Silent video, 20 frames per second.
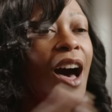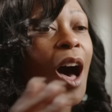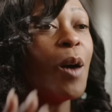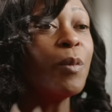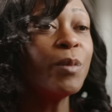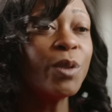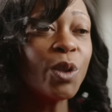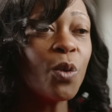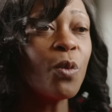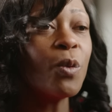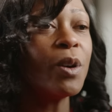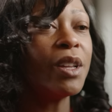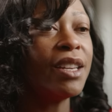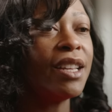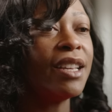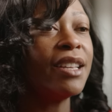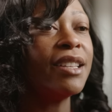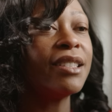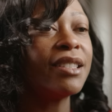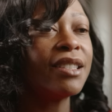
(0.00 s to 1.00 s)
I'm
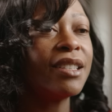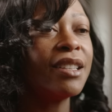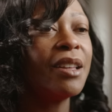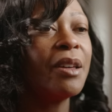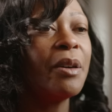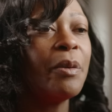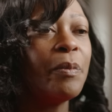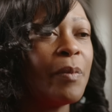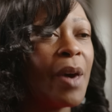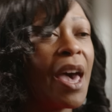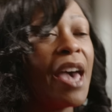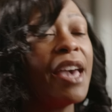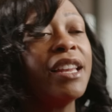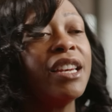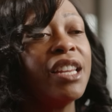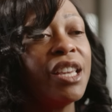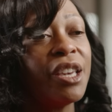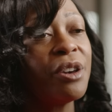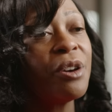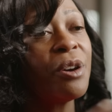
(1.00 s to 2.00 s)
doing this
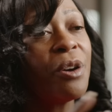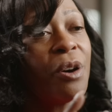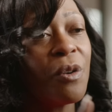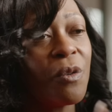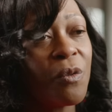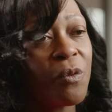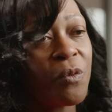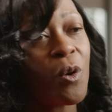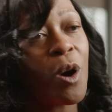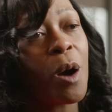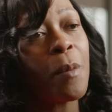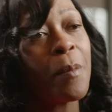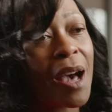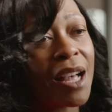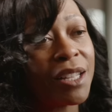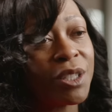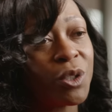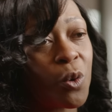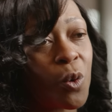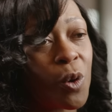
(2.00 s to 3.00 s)
mainly for
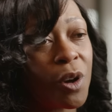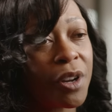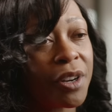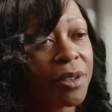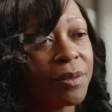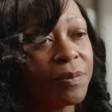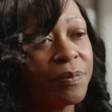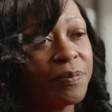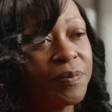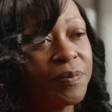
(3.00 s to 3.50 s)
my daughter.